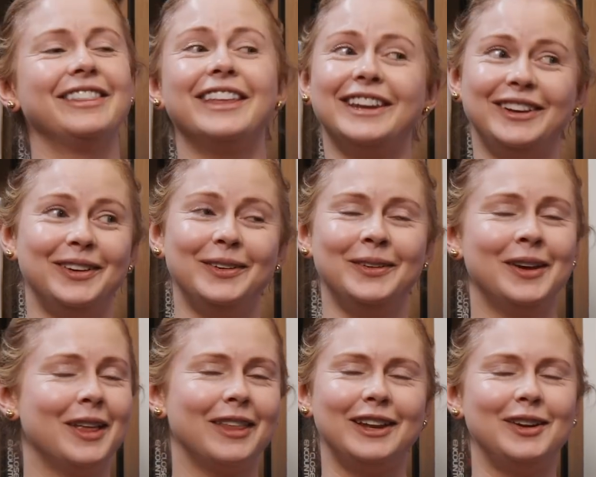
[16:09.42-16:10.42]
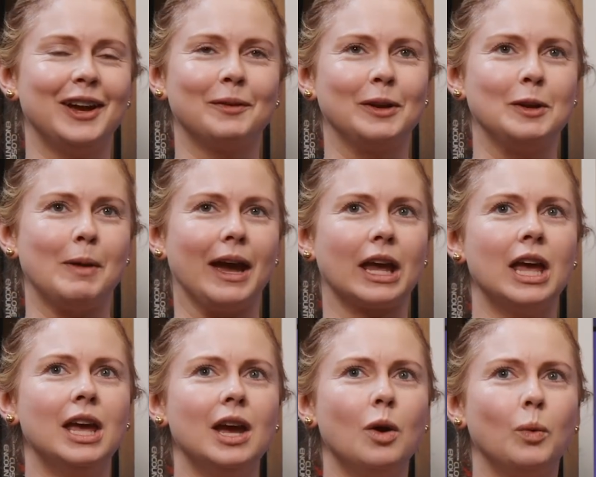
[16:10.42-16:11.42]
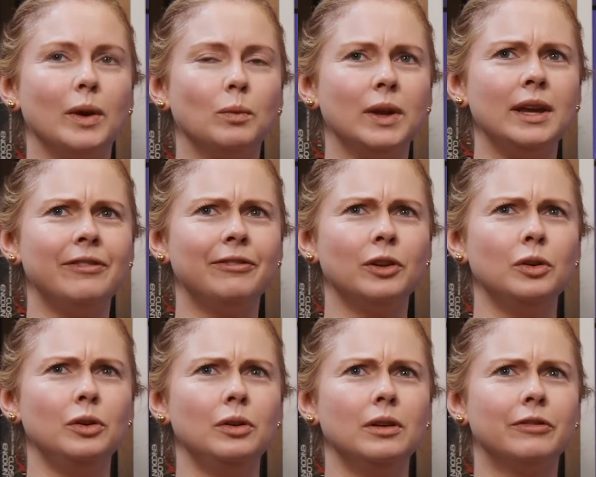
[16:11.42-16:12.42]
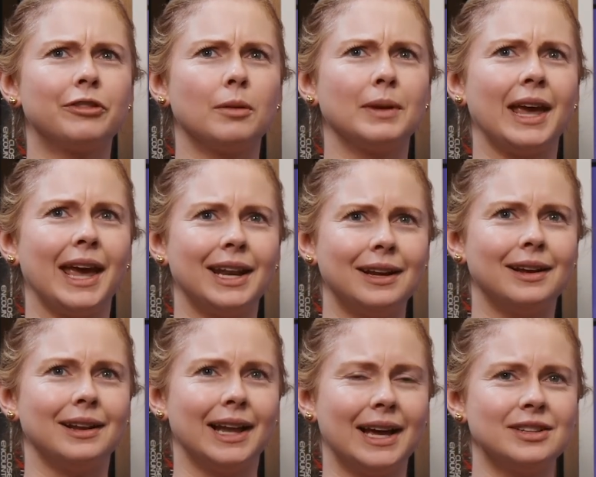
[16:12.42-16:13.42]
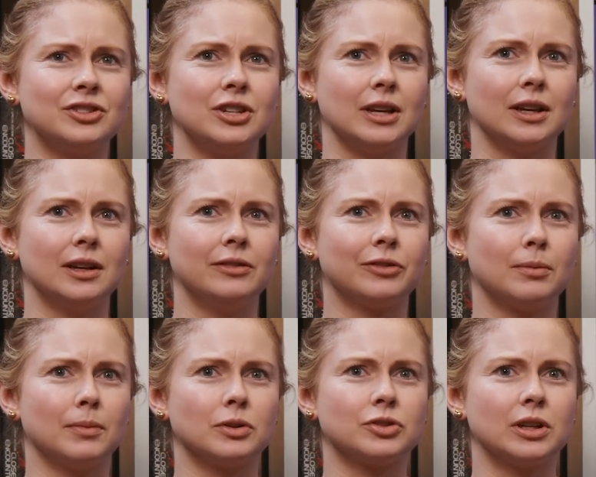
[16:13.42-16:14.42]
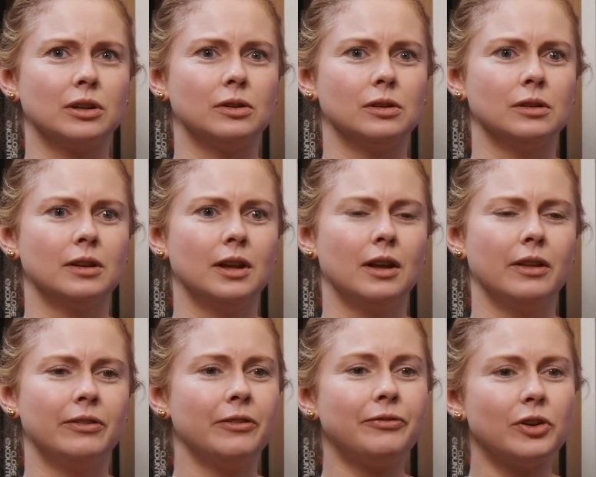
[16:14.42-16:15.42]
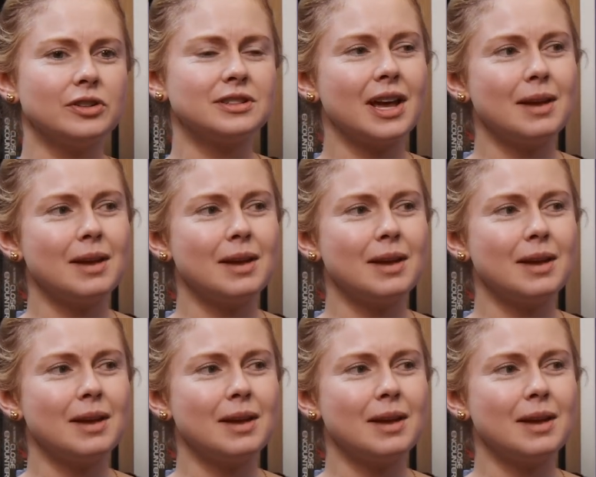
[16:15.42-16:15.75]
They knew how to win you back. When we flew from Canada last year, from Montreal, the first